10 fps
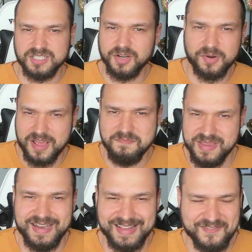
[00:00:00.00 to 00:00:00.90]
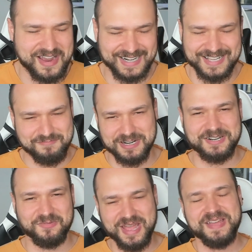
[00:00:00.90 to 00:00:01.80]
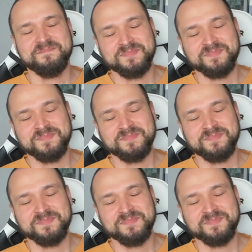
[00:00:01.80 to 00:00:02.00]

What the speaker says: You know what I mean? I'm gonna put it away.